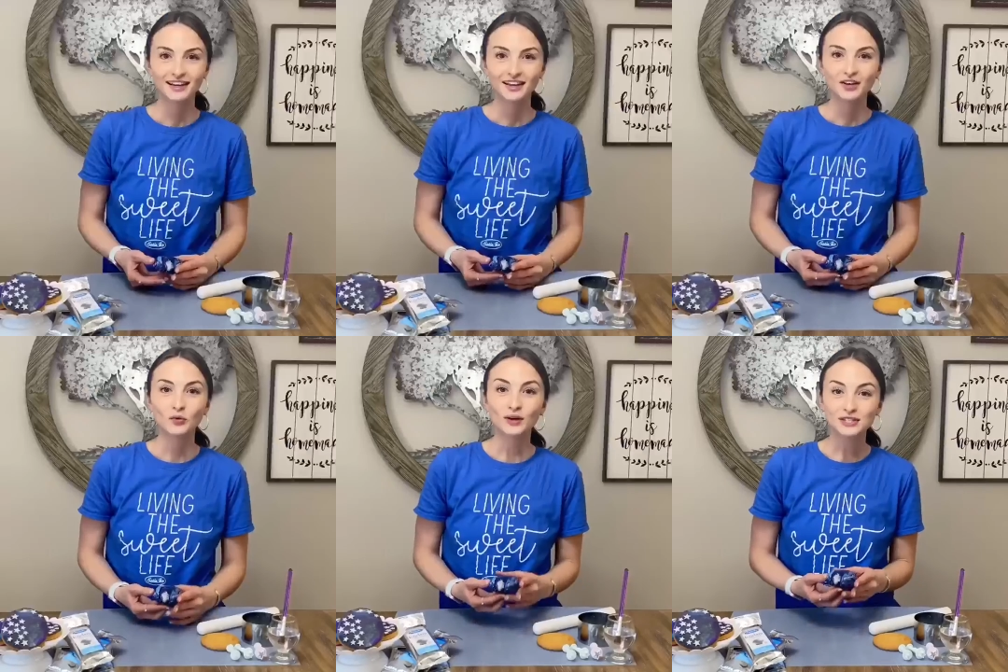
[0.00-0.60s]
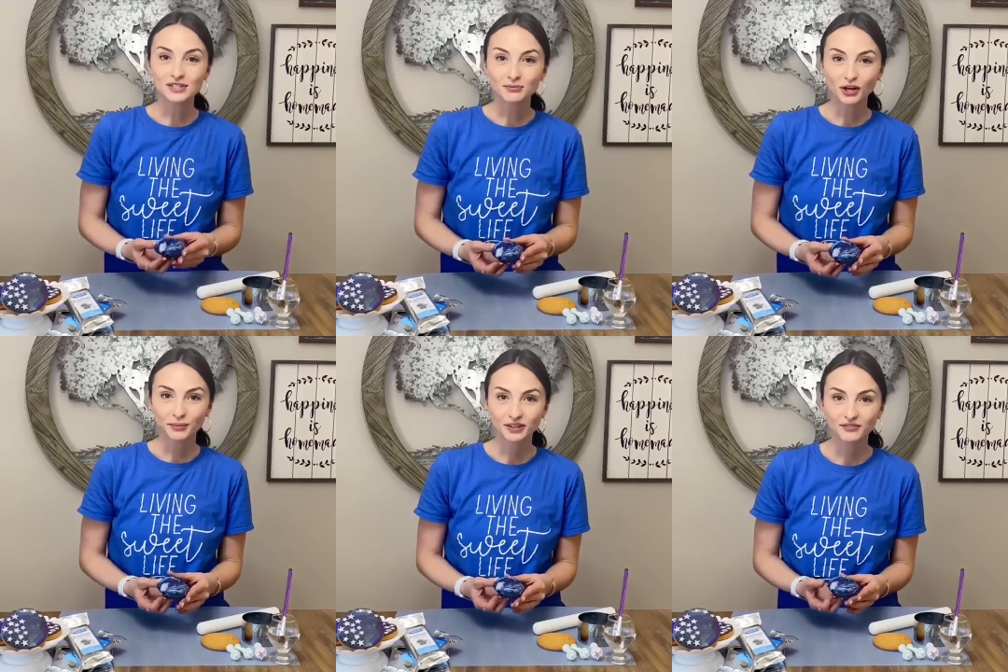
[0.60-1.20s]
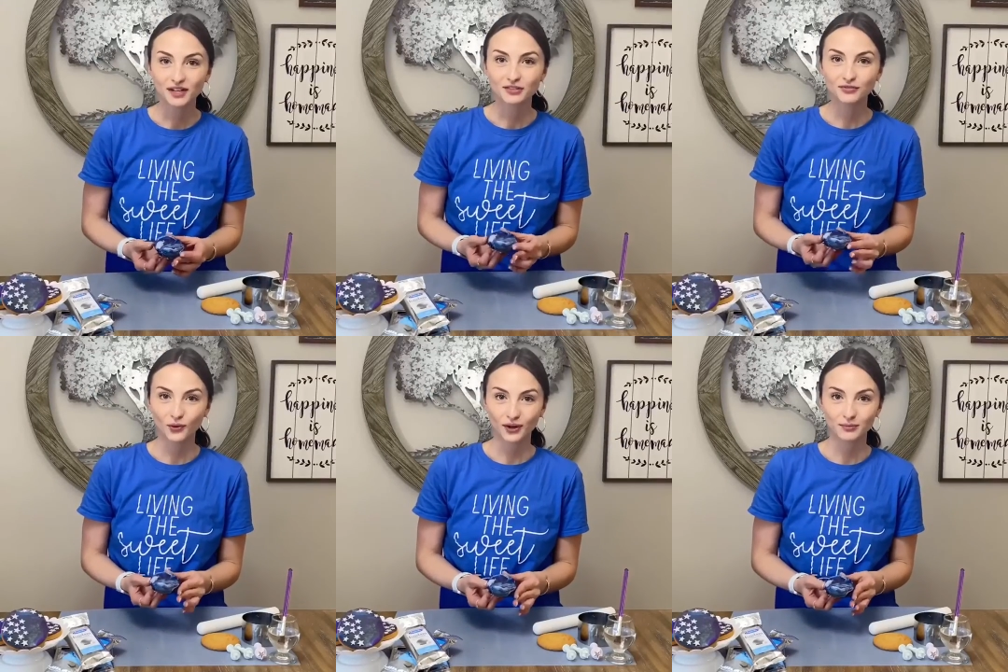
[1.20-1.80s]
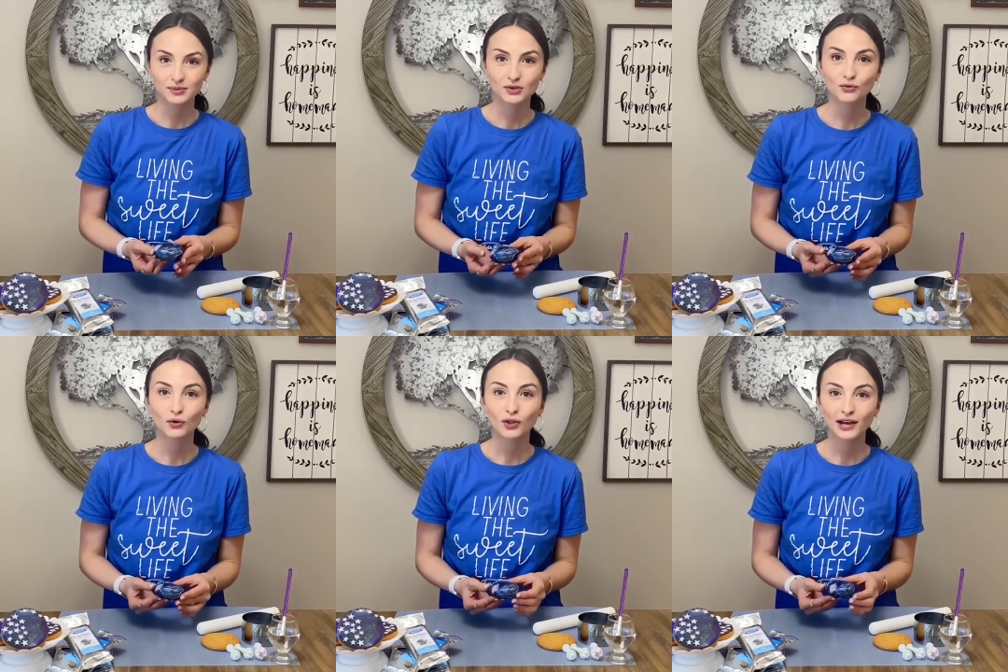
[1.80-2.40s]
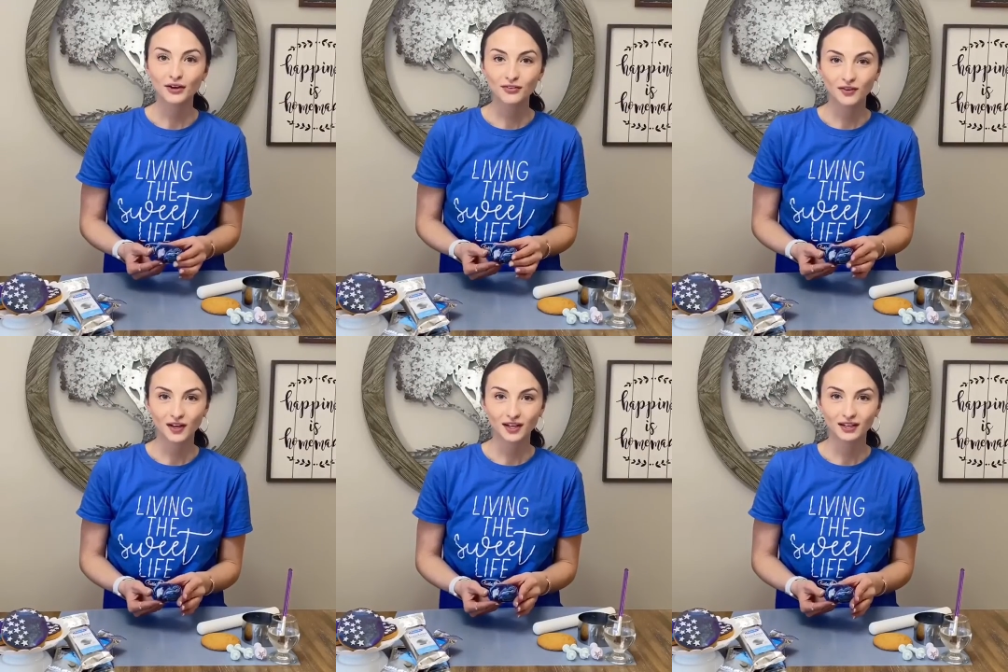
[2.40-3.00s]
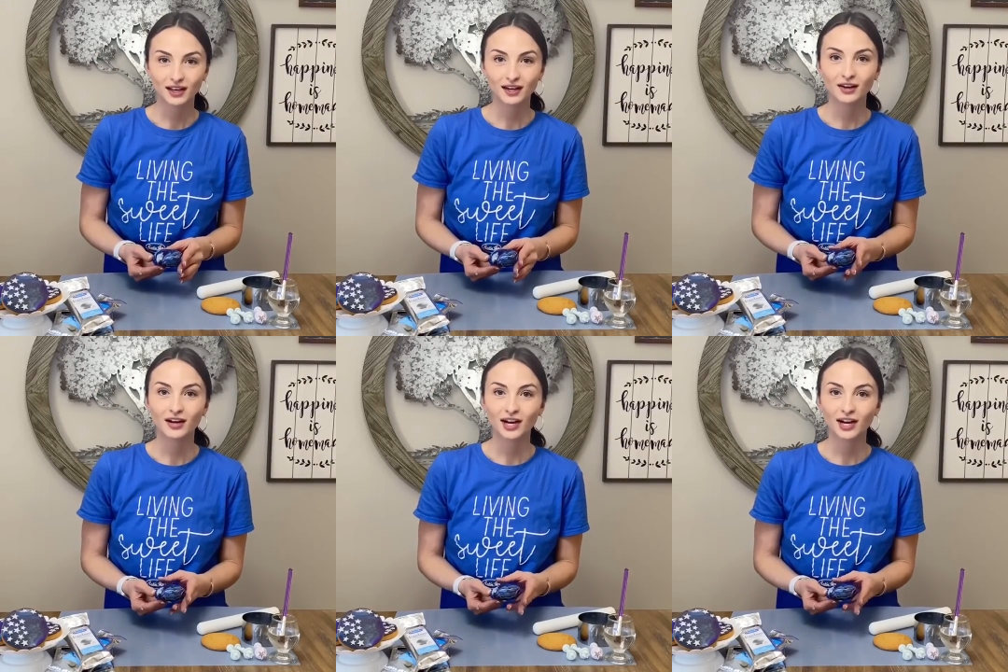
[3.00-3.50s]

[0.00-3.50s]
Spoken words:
Once the marble effect forms, roll out your fondant and cut out